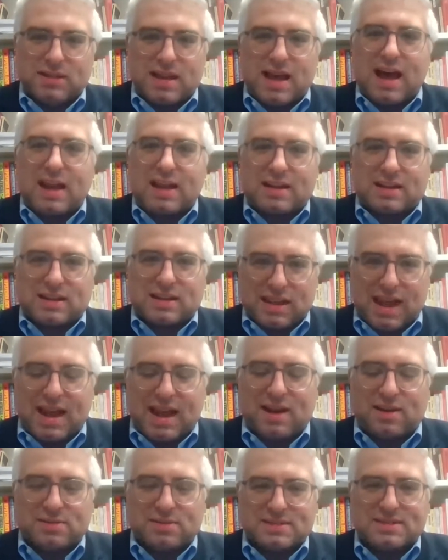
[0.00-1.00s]
a lot of
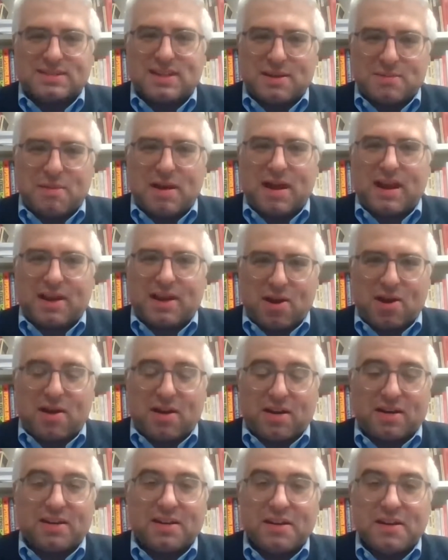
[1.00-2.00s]
clowns in my
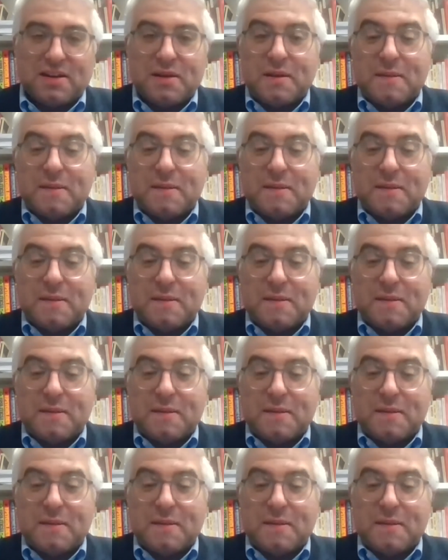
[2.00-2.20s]
car.